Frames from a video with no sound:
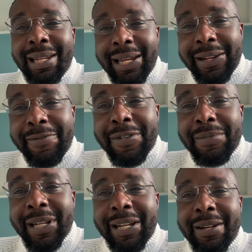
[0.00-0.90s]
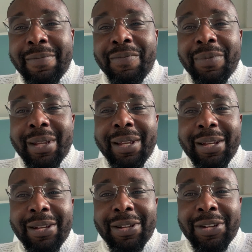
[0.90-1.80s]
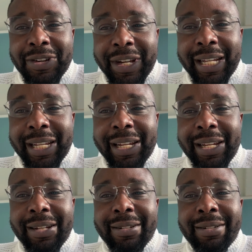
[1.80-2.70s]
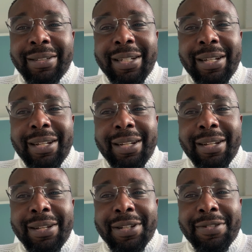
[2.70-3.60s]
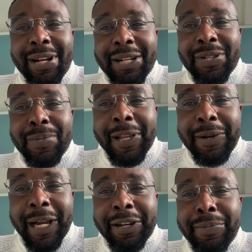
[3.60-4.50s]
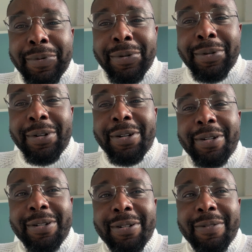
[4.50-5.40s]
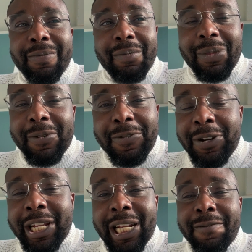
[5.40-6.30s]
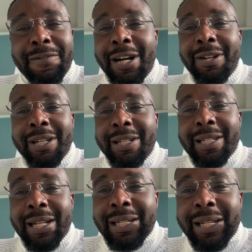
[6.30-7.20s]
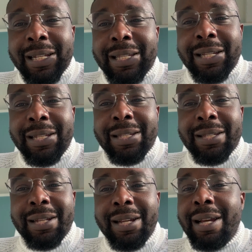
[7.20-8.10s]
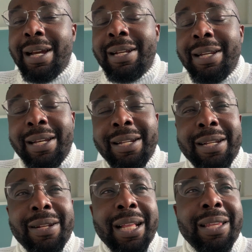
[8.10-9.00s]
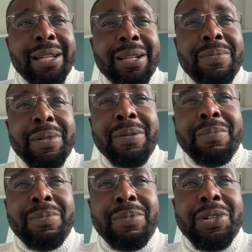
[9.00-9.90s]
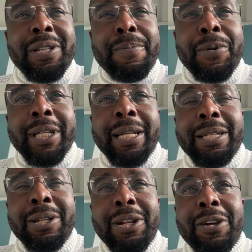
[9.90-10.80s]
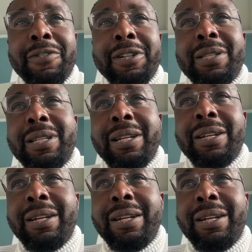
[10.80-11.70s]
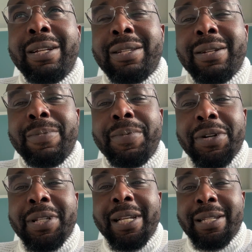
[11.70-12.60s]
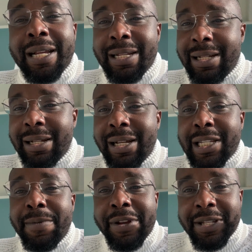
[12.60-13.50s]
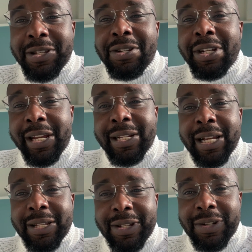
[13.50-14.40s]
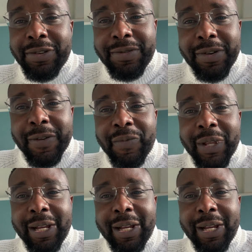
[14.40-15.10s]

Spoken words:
learning from them, going again, trying to play by the book, falling afoul in certain cases, and learning. I think the most important in all of this is the process and the experiences you get as you grow.